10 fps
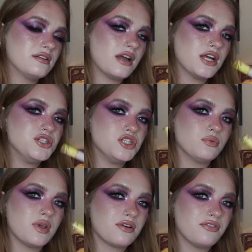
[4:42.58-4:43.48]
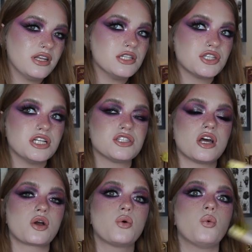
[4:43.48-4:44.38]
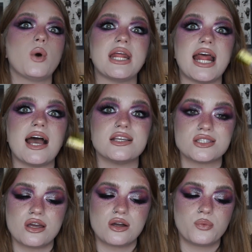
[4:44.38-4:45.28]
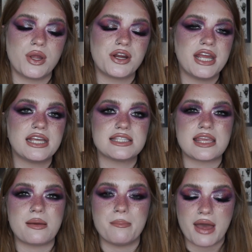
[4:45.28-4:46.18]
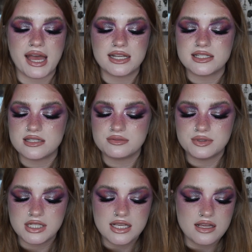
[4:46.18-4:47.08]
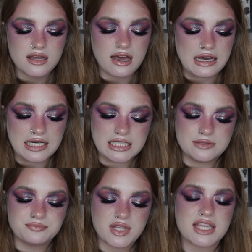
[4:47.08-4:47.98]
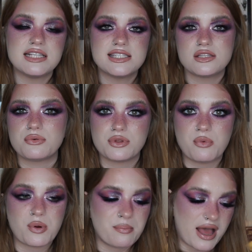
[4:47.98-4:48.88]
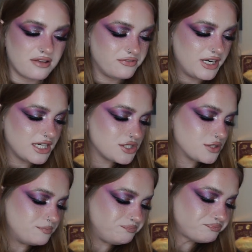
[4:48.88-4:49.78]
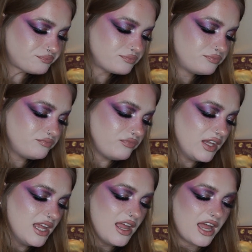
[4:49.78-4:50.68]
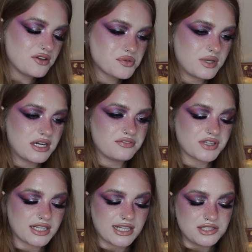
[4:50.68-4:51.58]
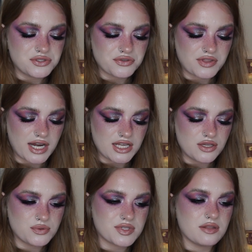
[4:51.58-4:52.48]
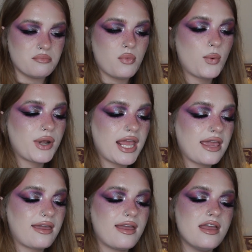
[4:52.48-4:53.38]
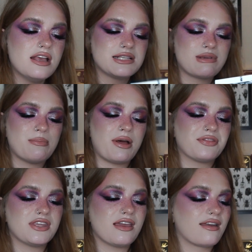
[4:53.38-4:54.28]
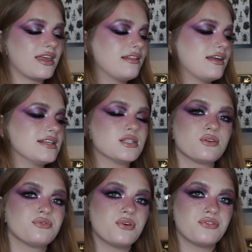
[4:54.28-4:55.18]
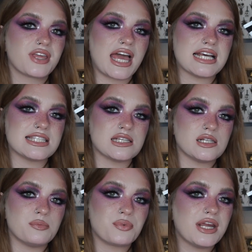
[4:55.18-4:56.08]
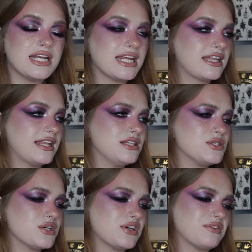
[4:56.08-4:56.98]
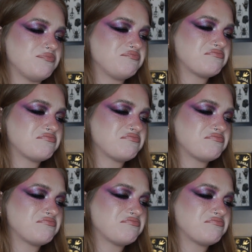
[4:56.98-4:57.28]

a dewier finish and it's not quite as long wearing as like a matte, uh, a concealer with a more matte finish. I also ran out of the cleanser that I use in the morning, so I bought the Inkey List Fulvic Acid Brightening Cleanser.